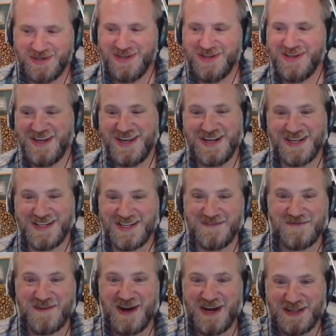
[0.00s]
And I
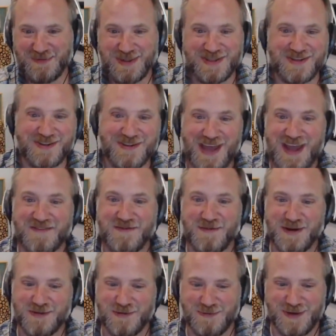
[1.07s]
didn't find them until
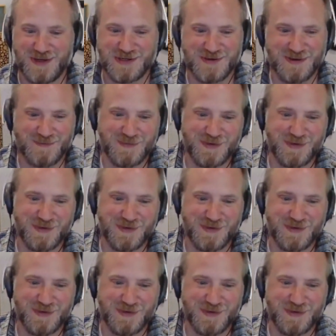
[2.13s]
halfway through my trip,